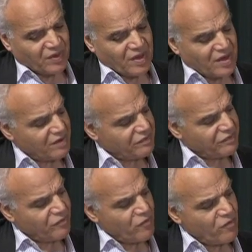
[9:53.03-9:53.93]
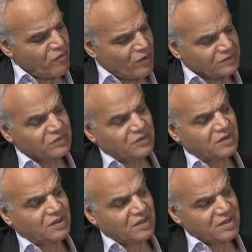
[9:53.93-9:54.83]
kind of
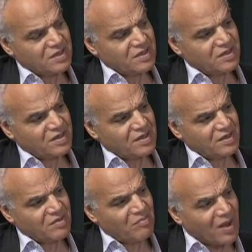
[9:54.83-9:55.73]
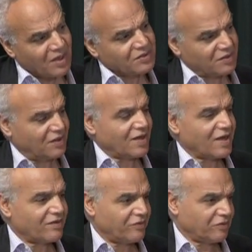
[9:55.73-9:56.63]
wonder in the modern
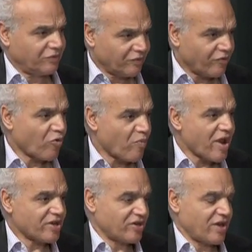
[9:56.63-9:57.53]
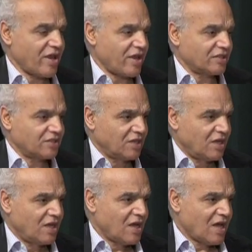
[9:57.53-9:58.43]
life of information age,
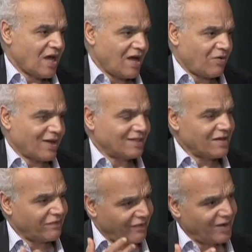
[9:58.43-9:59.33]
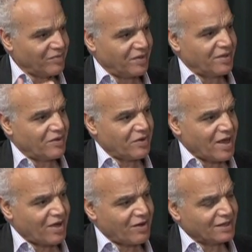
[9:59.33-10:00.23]
how can they flip it that way?
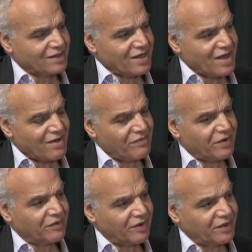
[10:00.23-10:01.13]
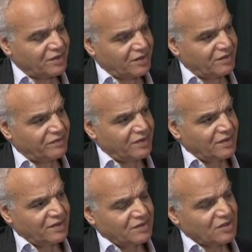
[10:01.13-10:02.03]
How can they have their narrative?
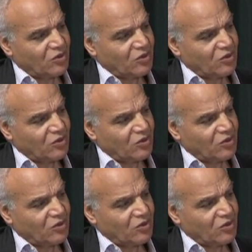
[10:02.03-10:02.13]
Well, it's the